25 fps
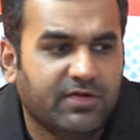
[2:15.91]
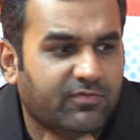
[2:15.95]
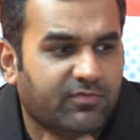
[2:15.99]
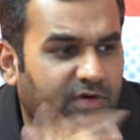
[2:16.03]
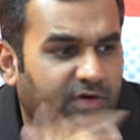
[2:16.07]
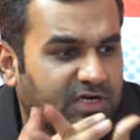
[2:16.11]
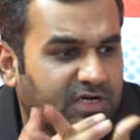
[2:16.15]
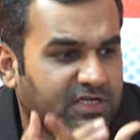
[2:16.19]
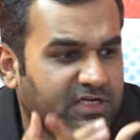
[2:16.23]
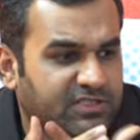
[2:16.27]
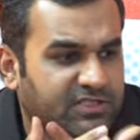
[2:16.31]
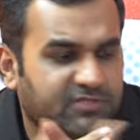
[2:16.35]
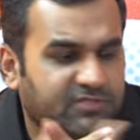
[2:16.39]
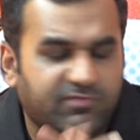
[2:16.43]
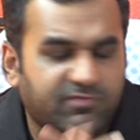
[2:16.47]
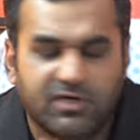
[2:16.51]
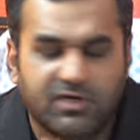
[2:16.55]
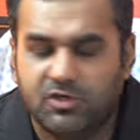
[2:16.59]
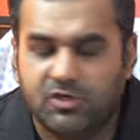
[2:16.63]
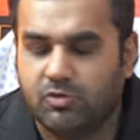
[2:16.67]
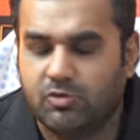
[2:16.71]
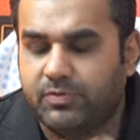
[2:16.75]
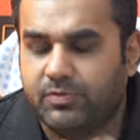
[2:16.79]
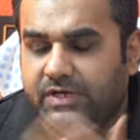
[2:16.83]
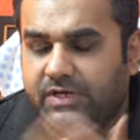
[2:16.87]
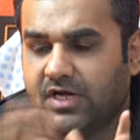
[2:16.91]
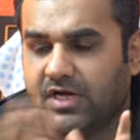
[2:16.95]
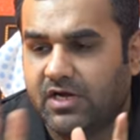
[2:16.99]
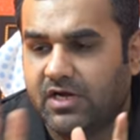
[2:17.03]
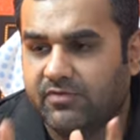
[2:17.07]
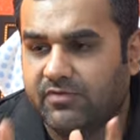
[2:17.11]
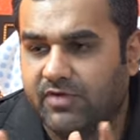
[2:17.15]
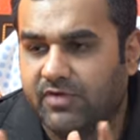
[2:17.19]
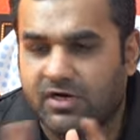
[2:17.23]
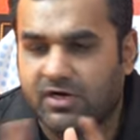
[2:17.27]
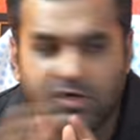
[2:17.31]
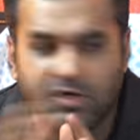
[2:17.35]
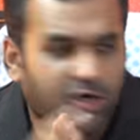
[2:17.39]
what is what to be done,
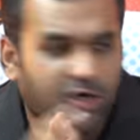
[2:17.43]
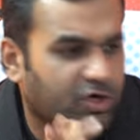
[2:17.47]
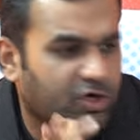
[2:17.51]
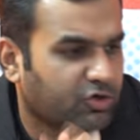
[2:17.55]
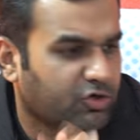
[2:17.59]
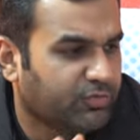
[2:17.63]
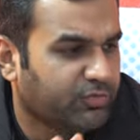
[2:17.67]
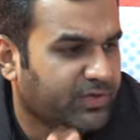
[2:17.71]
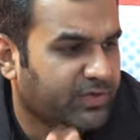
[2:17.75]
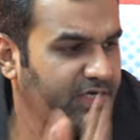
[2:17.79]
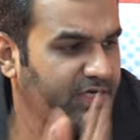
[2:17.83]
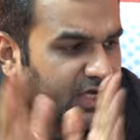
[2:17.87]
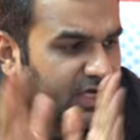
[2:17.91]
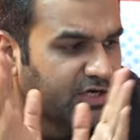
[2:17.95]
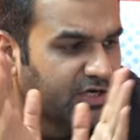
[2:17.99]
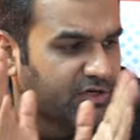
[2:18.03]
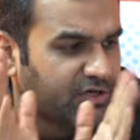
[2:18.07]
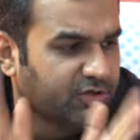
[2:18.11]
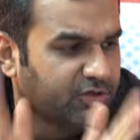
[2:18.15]
what not to be done,